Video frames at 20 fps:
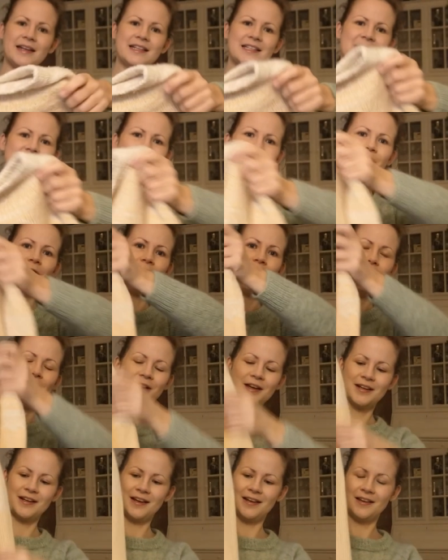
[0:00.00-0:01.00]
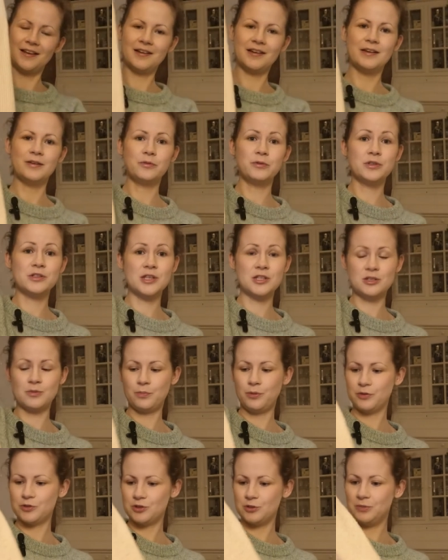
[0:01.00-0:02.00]
and it's long, and it was not
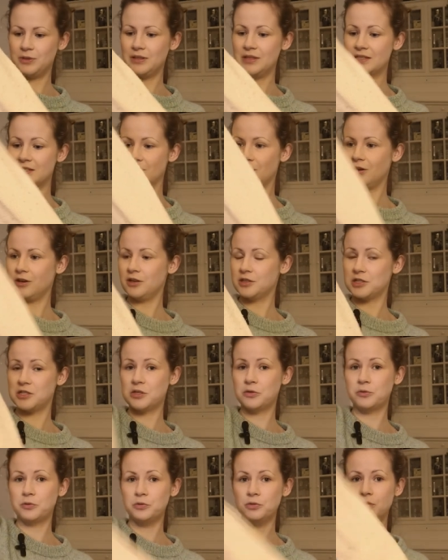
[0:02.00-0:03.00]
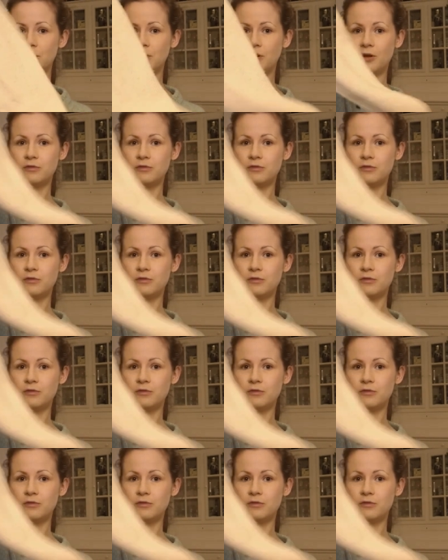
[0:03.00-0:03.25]
supposed to be this long because it grew,